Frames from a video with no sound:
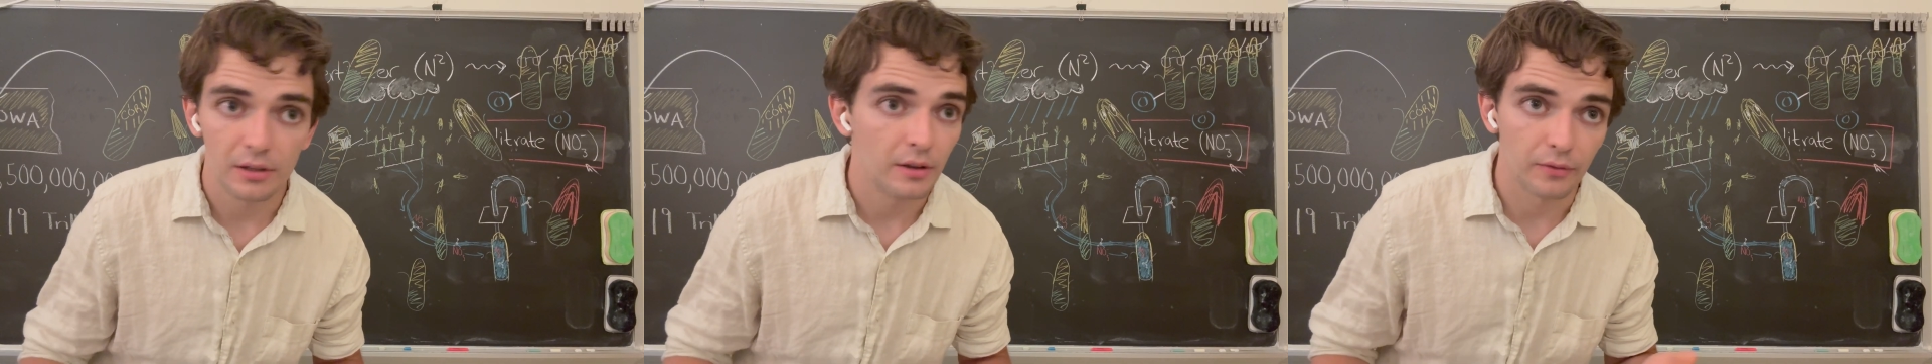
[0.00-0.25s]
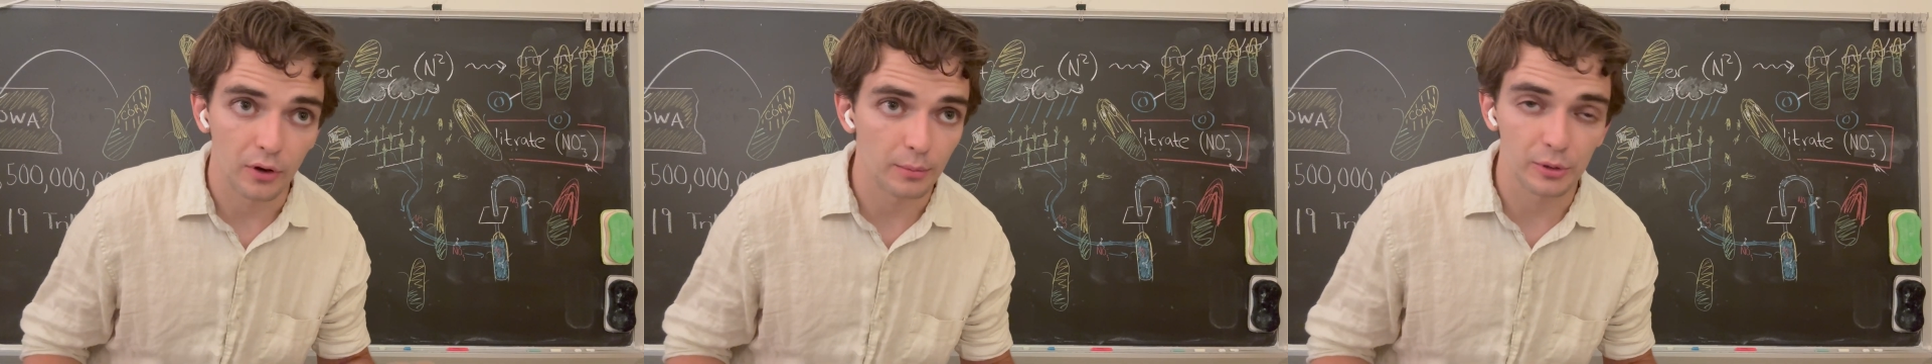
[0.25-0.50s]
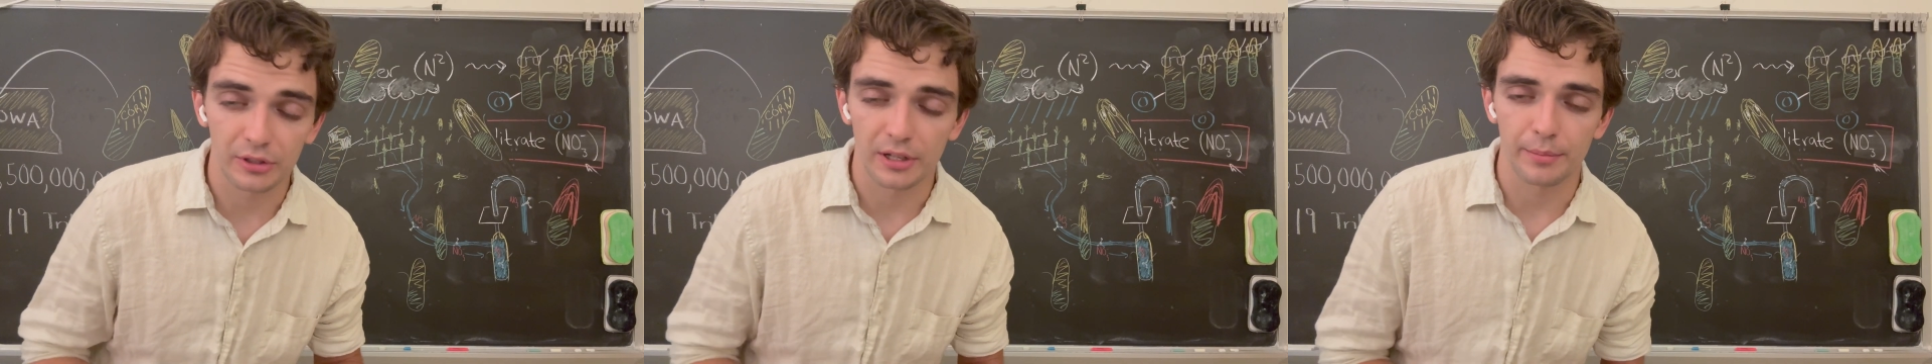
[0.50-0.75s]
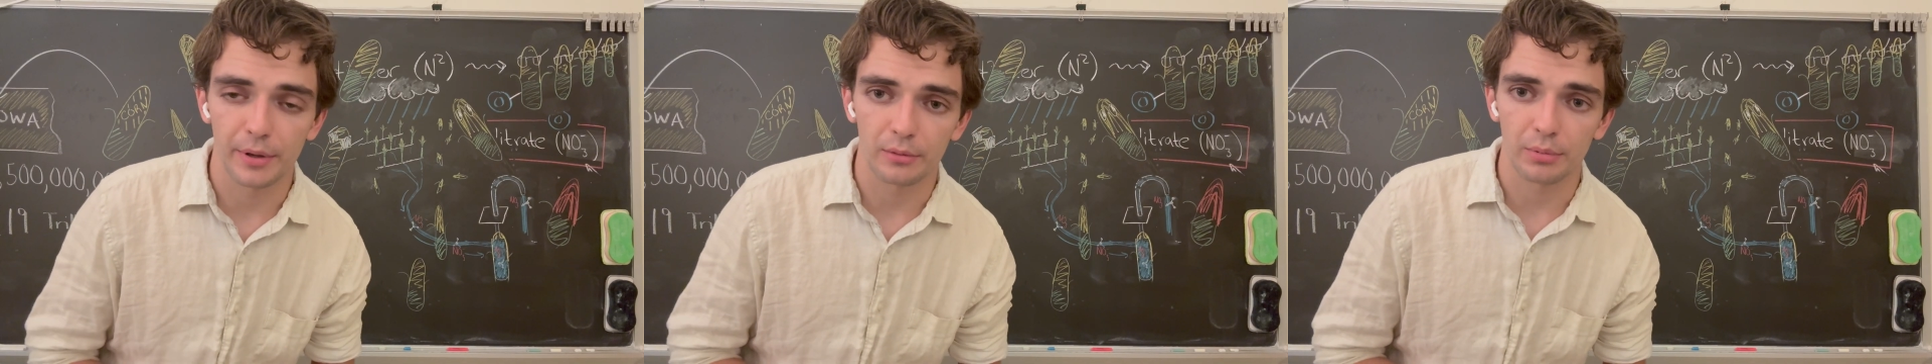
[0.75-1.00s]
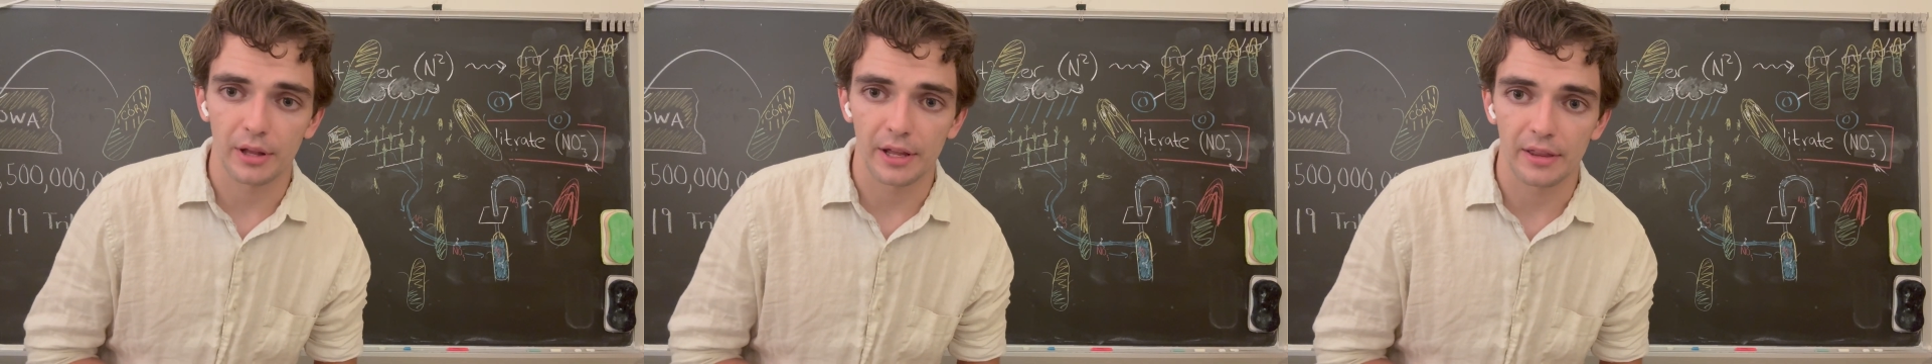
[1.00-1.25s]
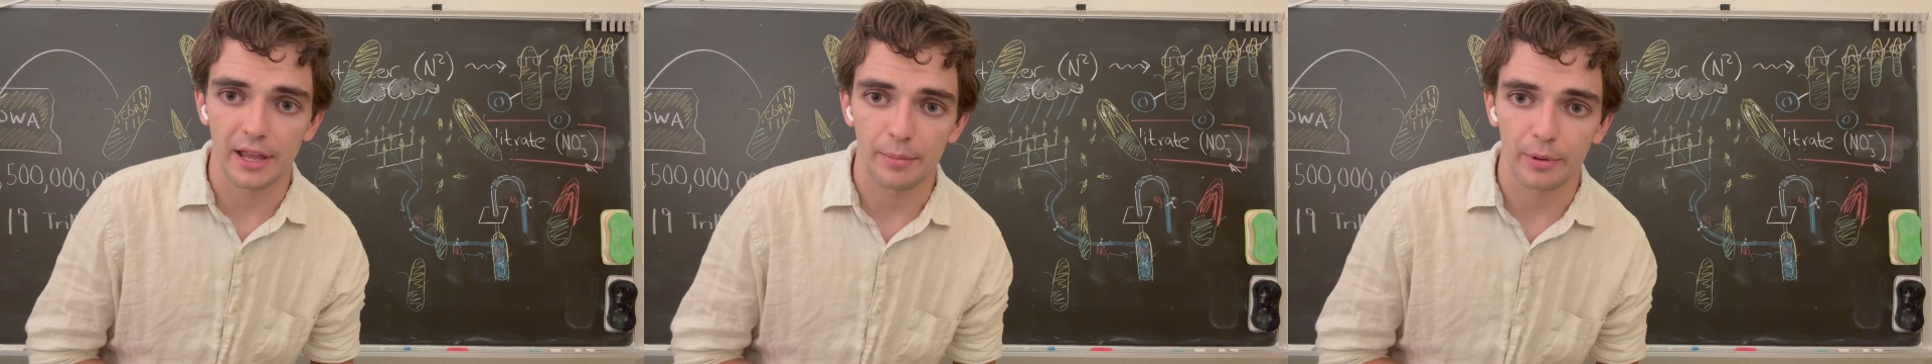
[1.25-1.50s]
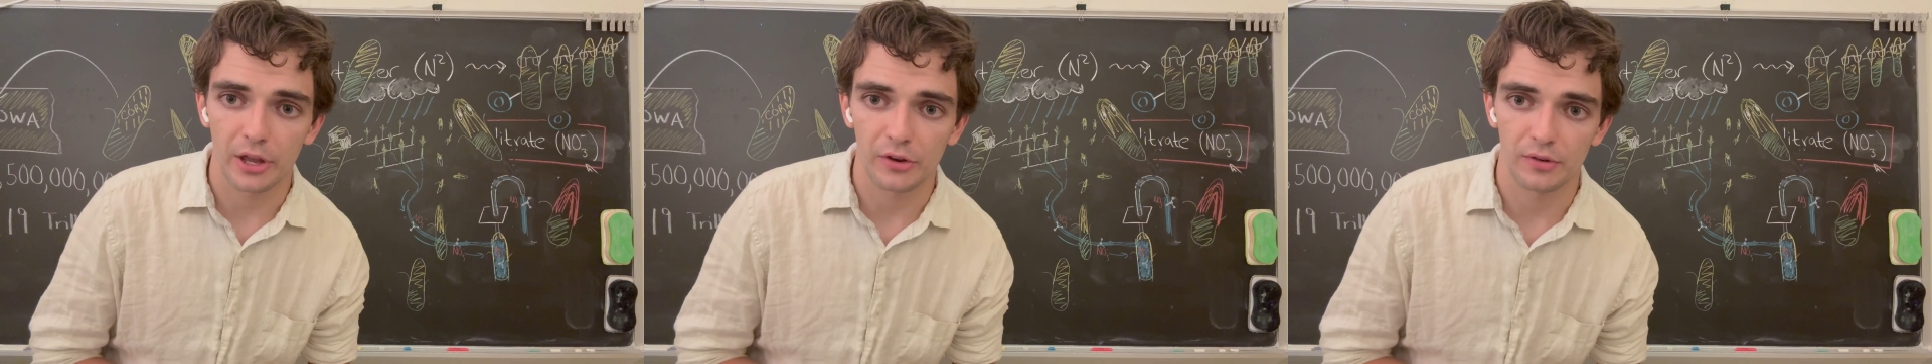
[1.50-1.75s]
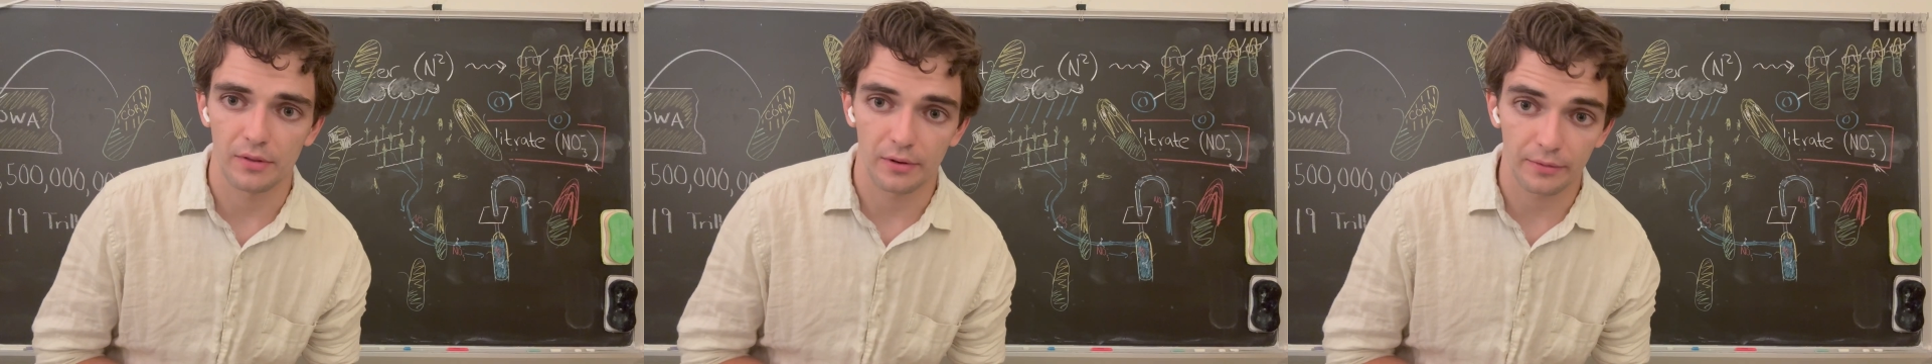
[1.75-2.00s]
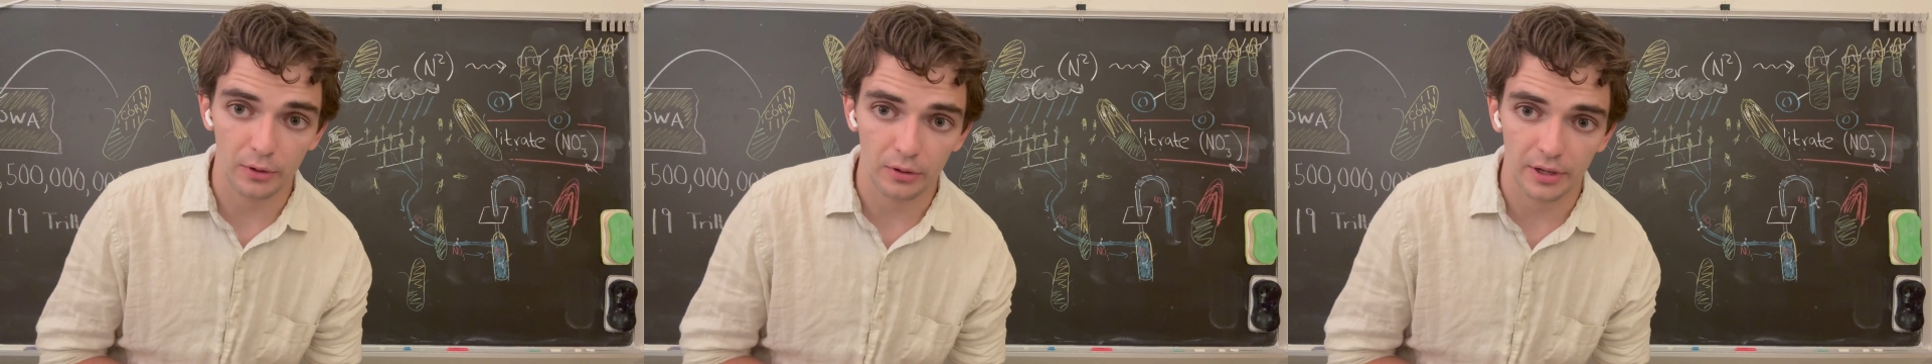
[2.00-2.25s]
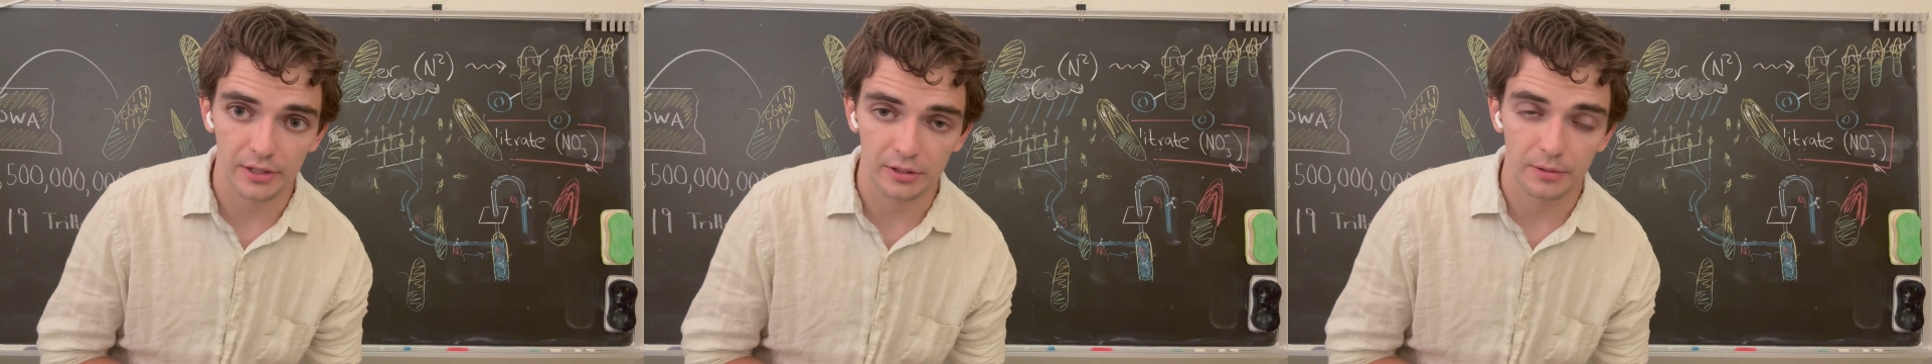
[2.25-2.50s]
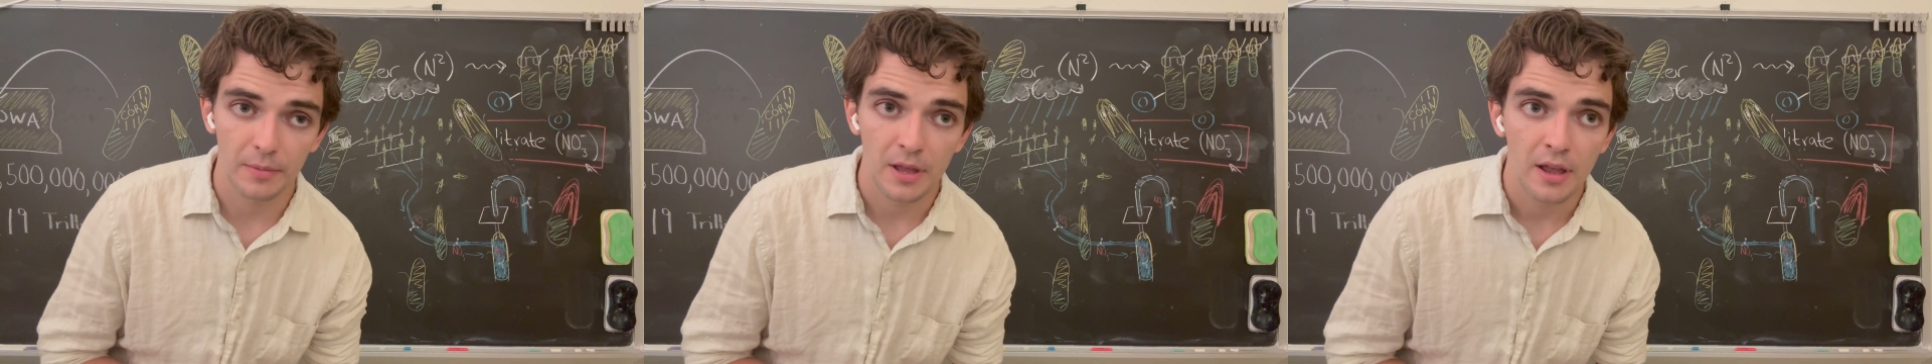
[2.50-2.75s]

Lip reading: farmers can better plan the application of their fertilizer,